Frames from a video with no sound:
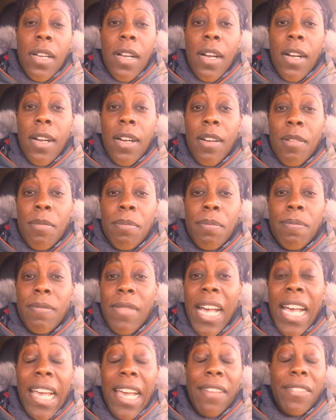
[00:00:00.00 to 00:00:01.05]
Um,
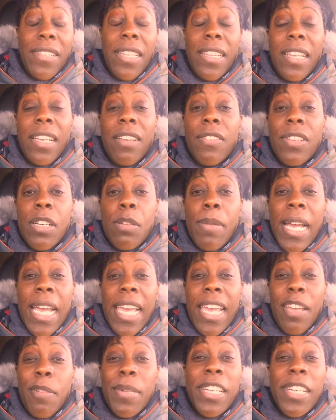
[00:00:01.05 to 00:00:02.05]
I have to think of it in my head.